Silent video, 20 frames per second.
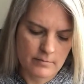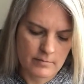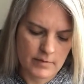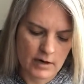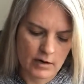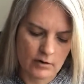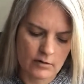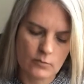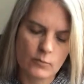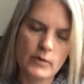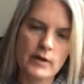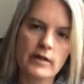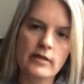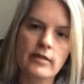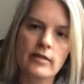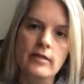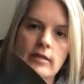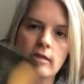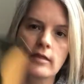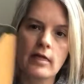paired with
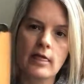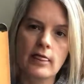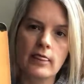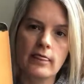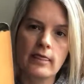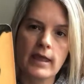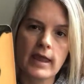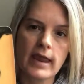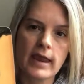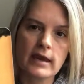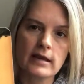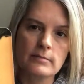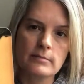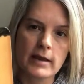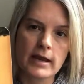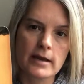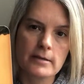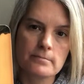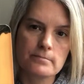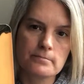the
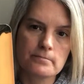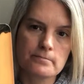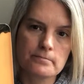hangman.